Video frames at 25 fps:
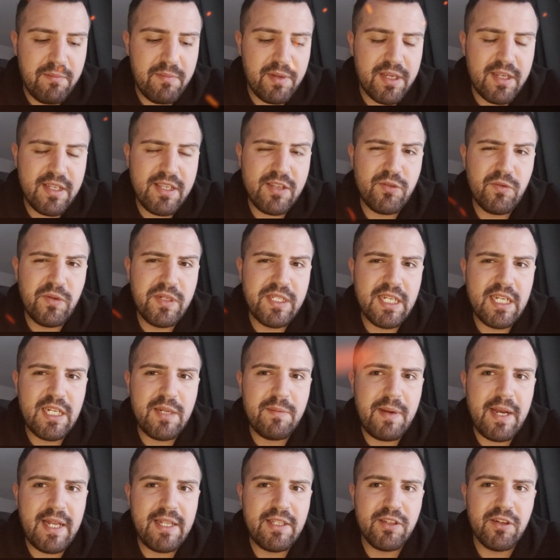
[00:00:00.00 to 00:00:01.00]
because it's always going to
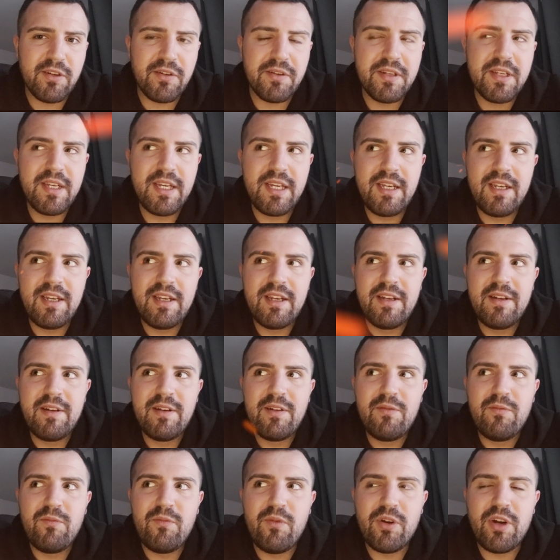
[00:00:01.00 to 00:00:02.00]
depend on
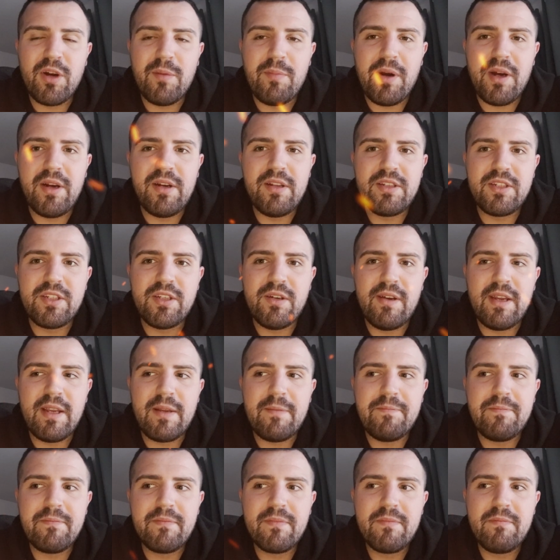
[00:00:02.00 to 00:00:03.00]
what your opponent's
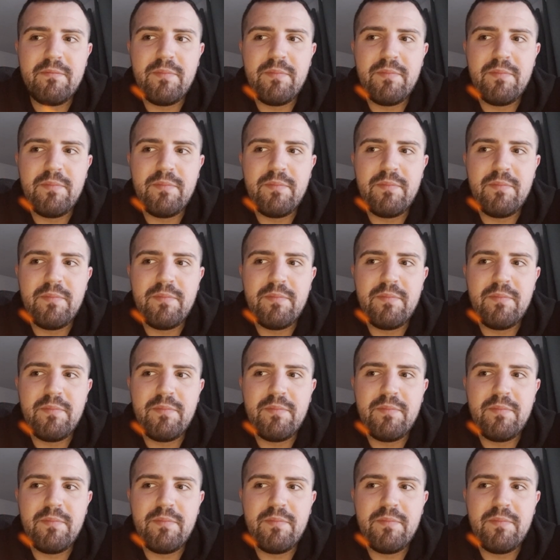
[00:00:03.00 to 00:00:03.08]
doing.